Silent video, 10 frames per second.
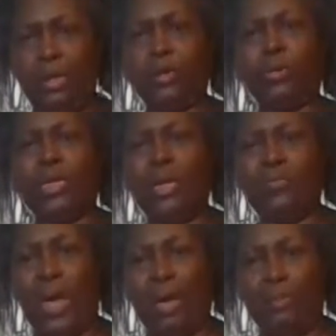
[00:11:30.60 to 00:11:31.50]
to
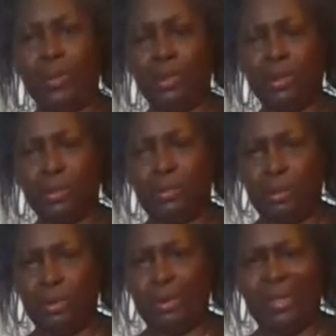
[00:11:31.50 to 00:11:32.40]
give up.
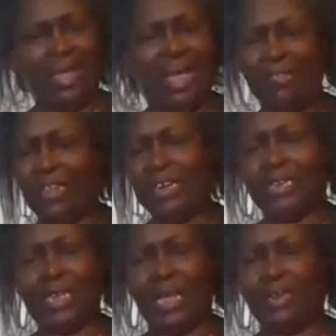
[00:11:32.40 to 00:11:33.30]
And then he
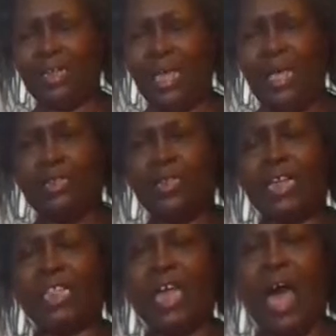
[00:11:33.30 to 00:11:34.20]
said, it's
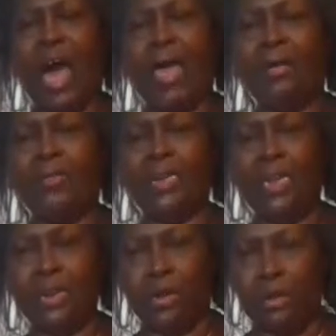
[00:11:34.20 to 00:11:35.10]
like the eye of a
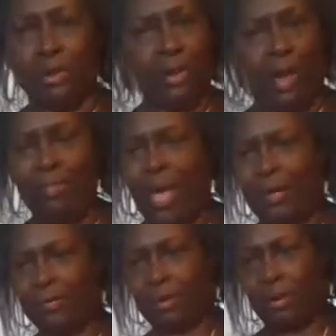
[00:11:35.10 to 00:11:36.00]
needle. Now, I'm
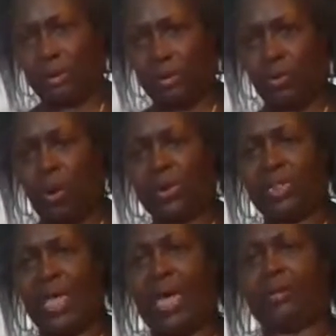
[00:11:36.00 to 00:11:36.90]
not
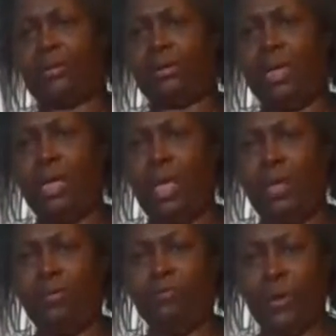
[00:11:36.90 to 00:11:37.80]
quoting that
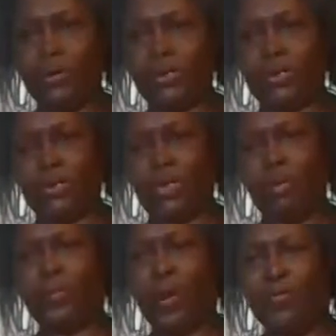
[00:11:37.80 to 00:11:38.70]
verse
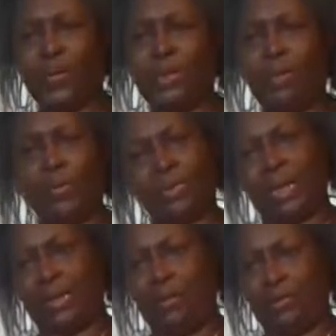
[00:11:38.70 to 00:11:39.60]
perfectly because
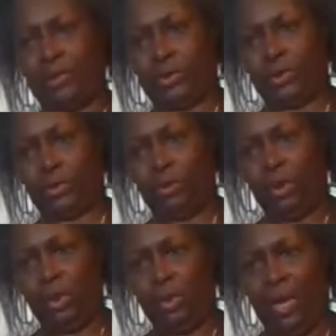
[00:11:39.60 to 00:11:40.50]
I never do,
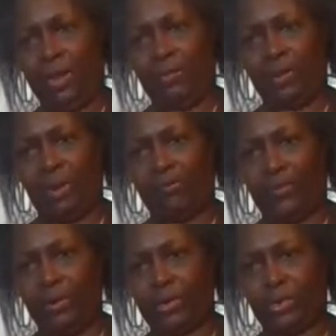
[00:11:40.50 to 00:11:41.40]
not even a
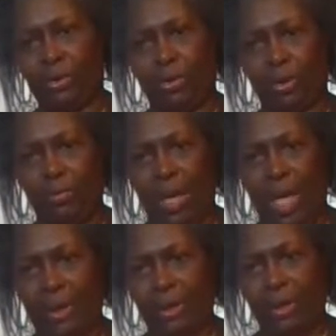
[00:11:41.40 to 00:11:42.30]
verse or a
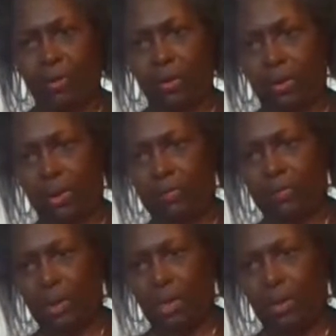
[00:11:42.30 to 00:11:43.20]
motto or
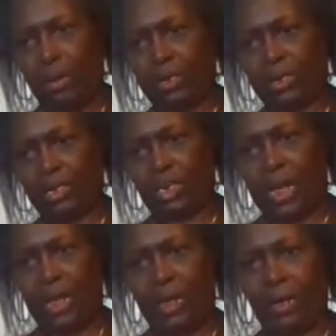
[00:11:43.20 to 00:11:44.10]
a
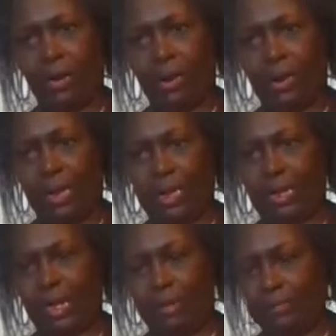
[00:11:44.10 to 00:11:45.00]
cliche or
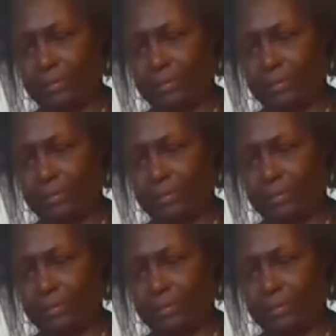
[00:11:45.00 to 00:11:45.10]
a